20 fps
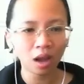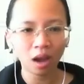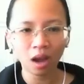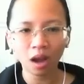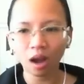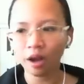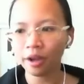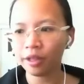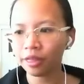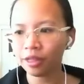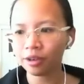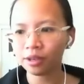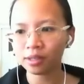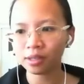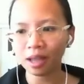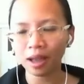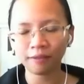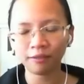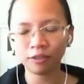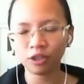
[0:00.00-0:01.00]
Others
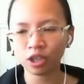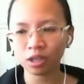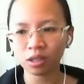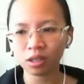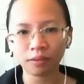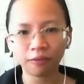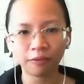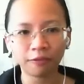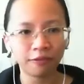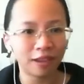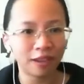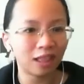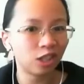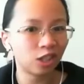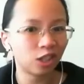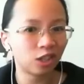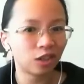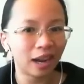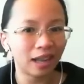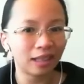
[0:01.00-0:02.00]
have just
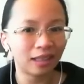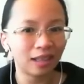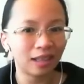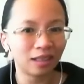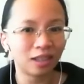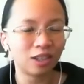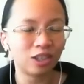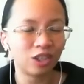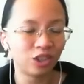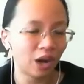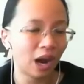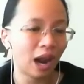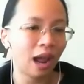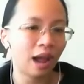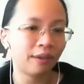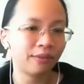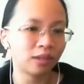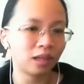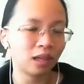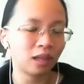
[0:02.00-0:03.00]
finished writing their
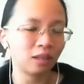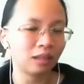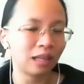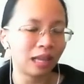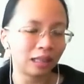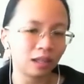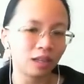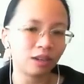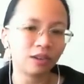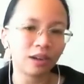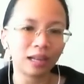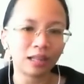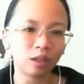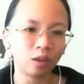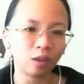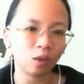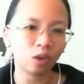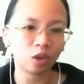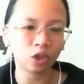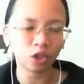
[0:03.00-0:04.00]
drafts and getting ready
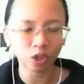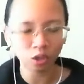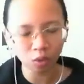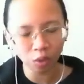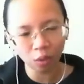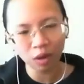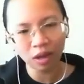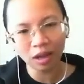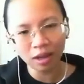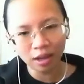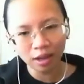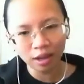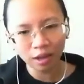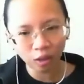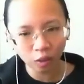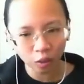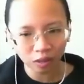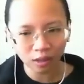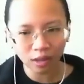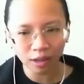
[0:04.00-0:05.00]
to launch. So,
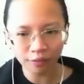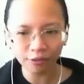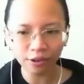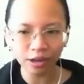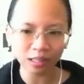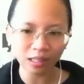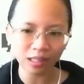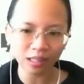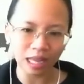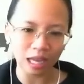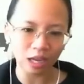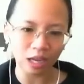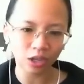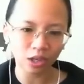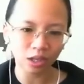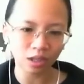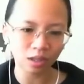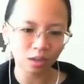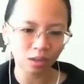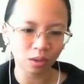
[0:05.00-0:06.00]
different
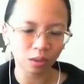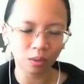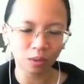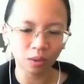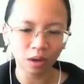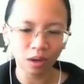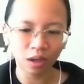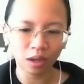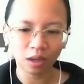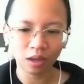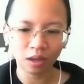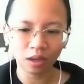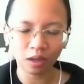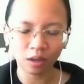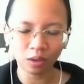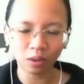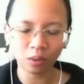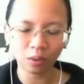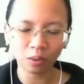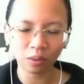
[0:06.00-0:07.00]
stages. So,
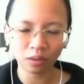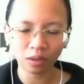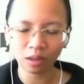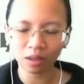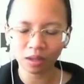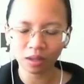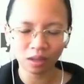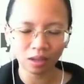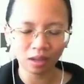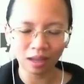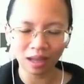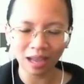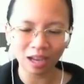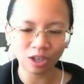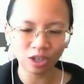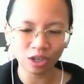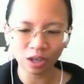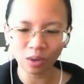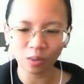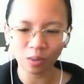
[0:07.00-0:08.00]
the
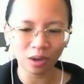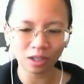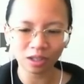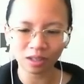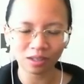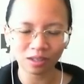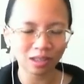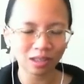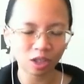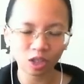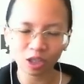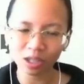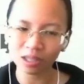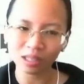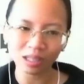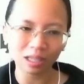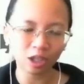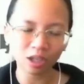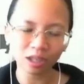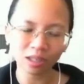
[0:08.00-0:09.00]
entry questions is just
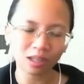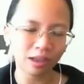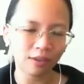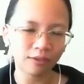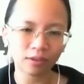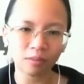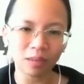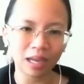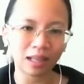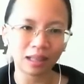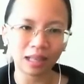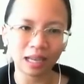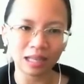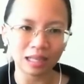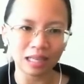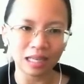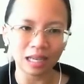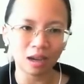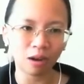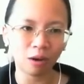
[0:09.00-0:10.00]
it just gives me an
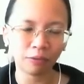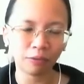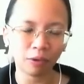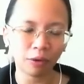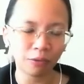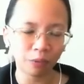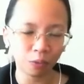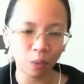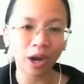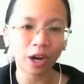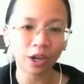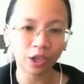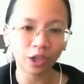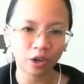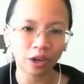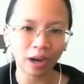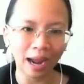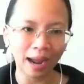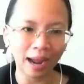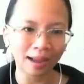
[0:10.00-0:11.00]
idea of where
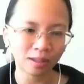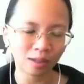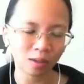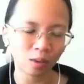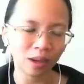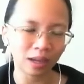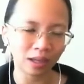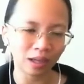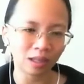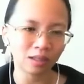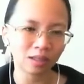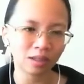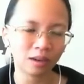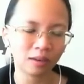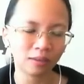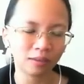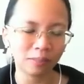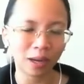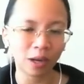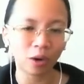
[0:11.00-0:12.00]
you're at, so I can
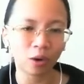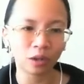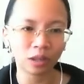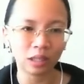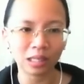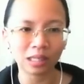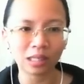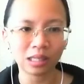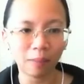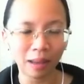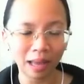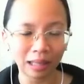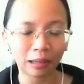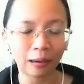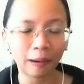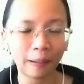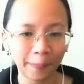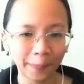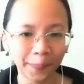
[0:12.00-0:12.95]
serve my audience better.